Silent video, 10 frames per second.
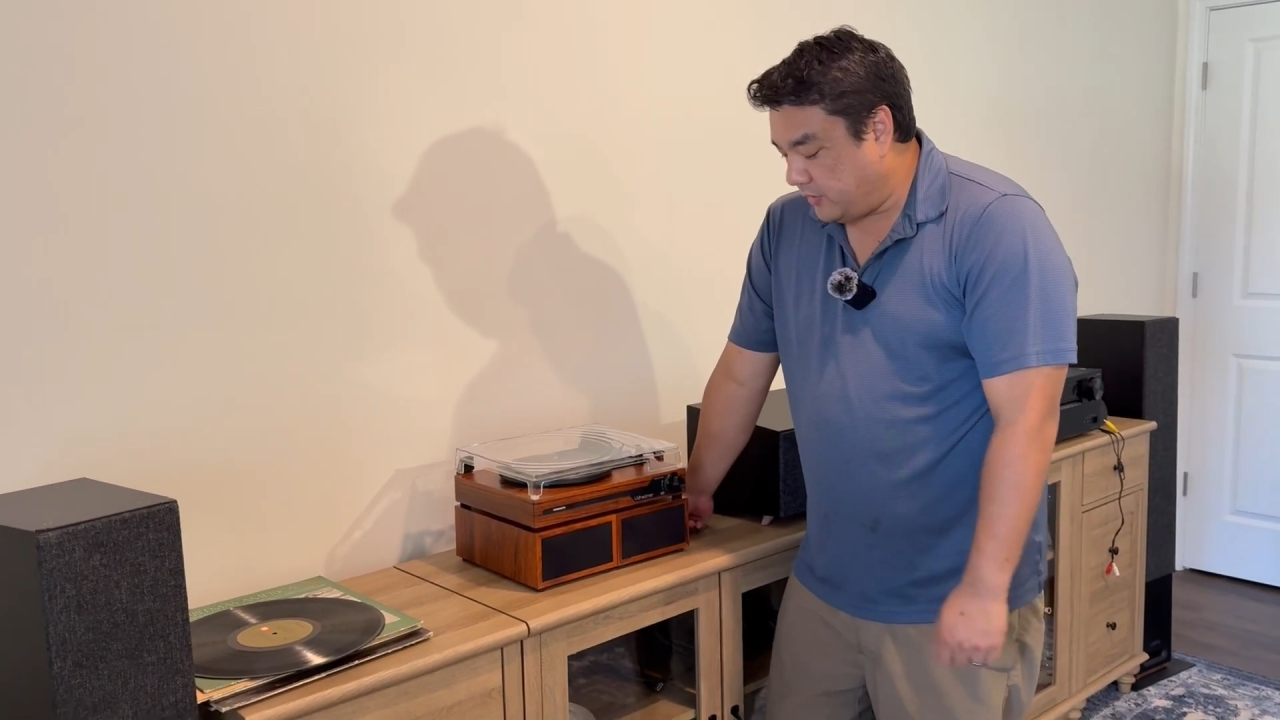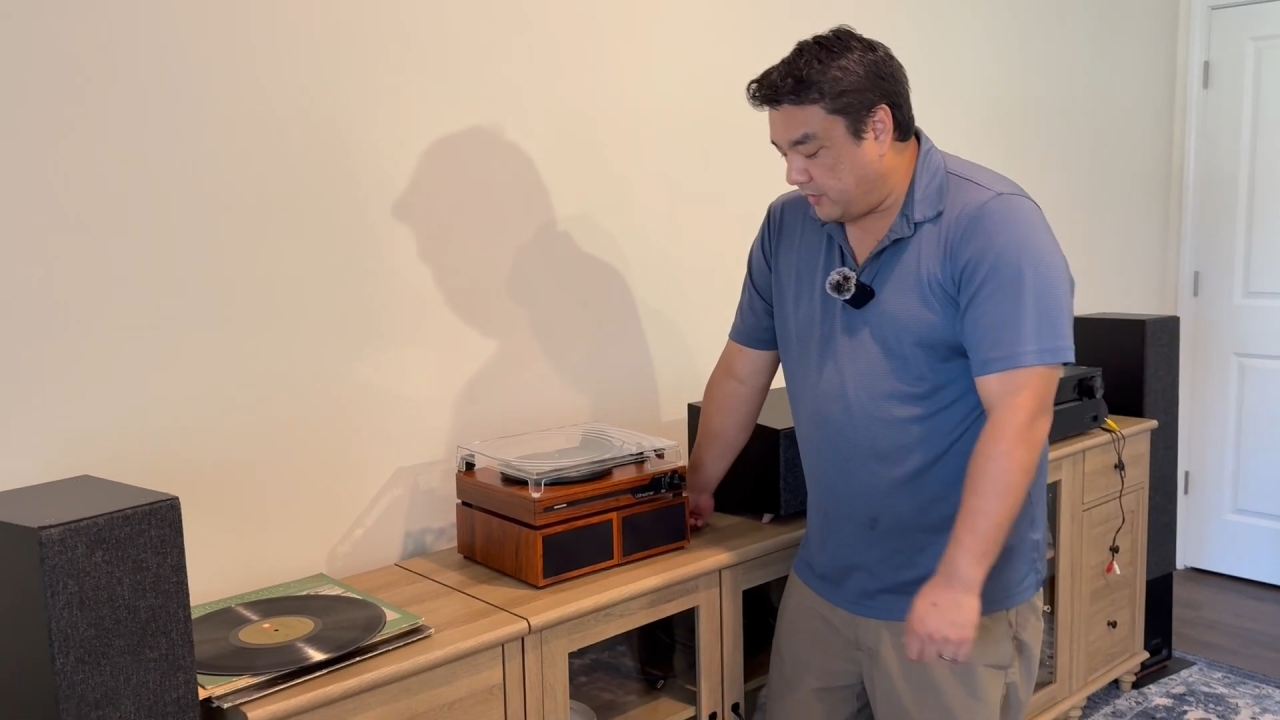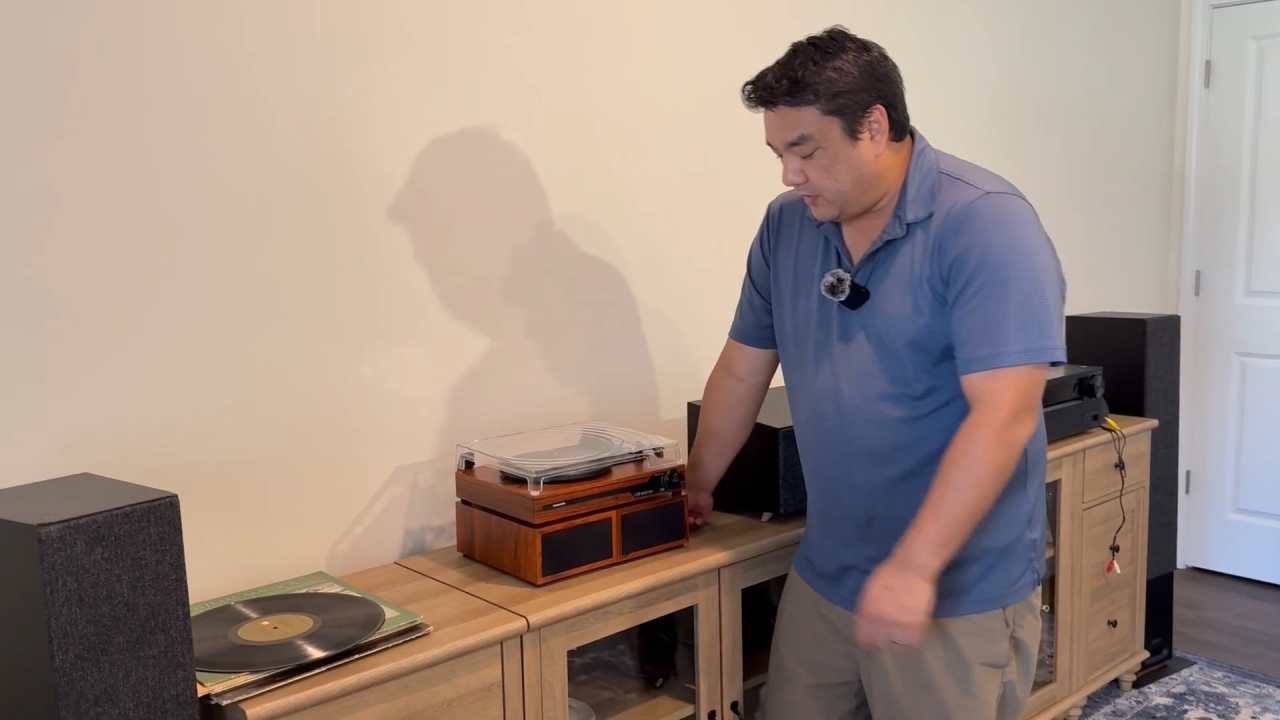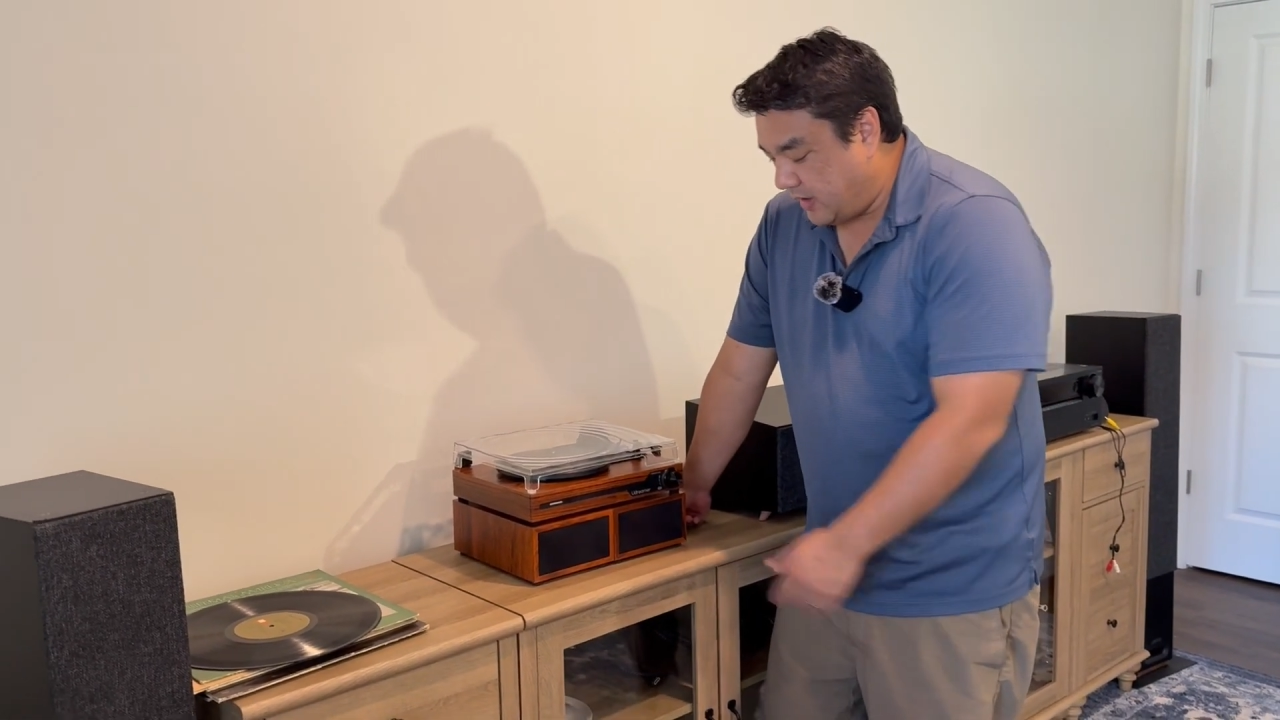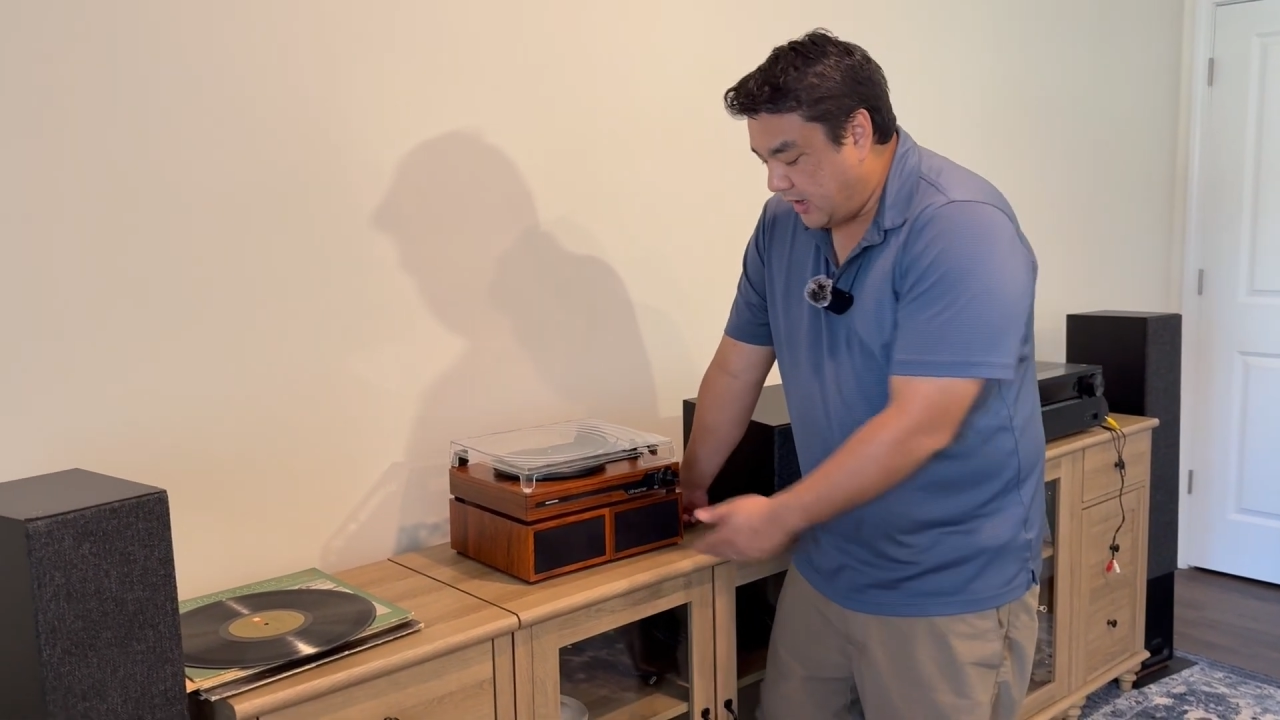
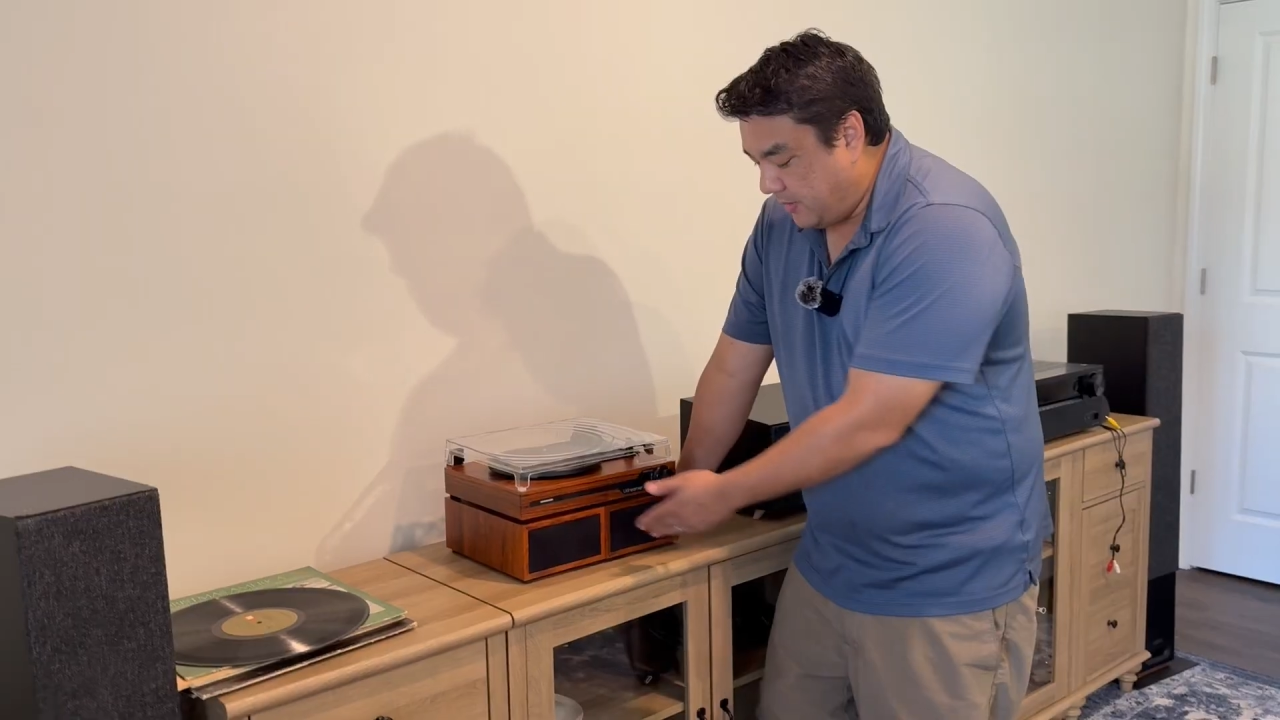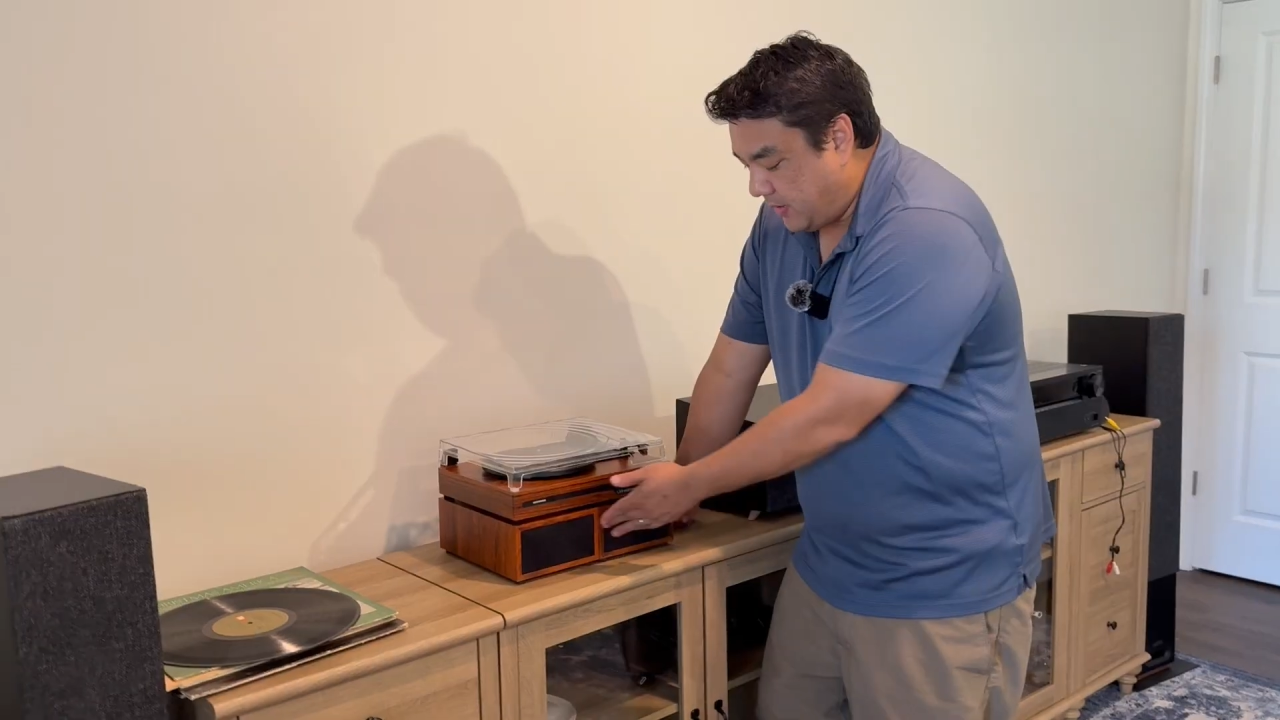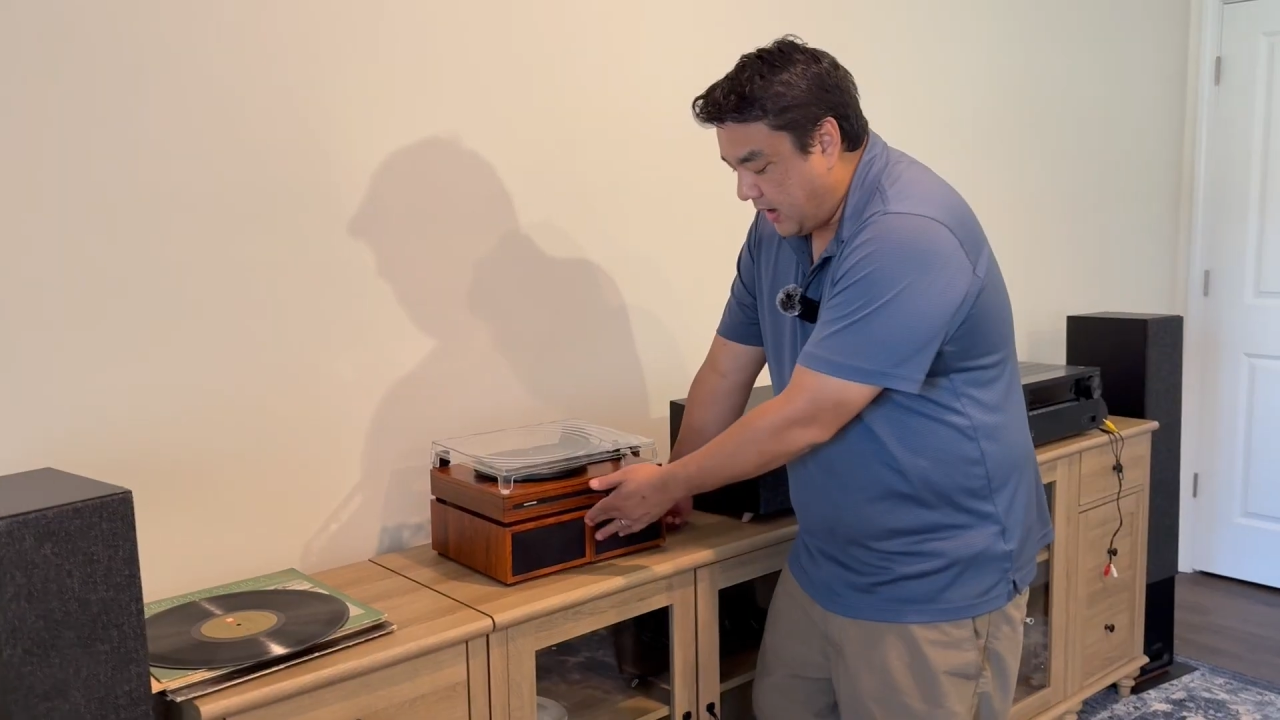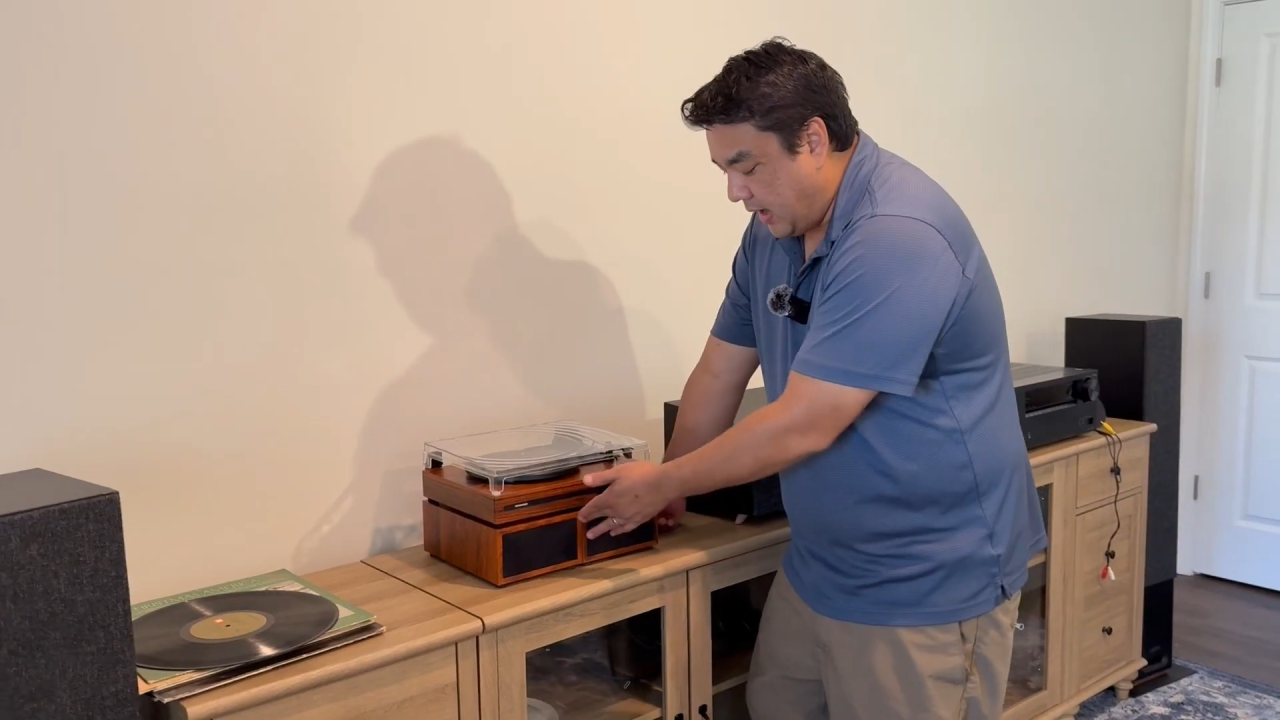does the amp